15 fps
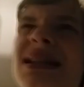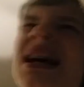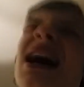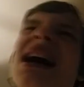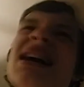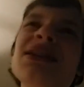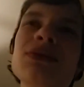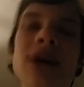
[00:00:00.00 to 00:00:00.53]

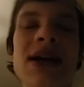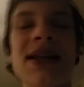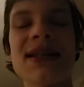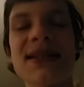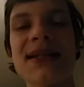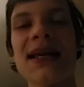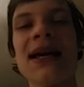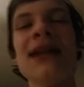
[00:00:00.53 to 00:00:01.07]
hard to
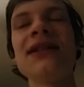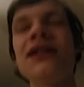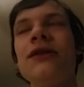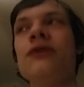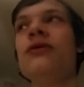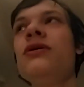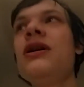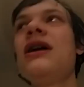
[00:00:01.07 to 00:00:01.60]
understand
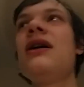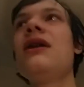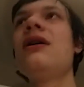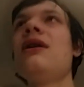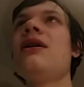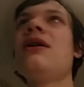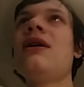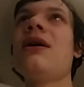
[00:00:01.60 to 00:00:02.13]
you,
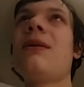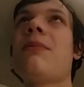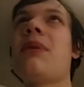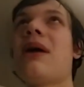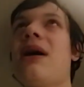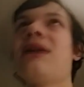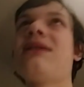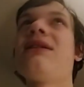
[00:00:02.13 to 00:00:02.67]

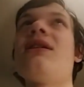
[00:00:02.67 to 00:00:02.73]
but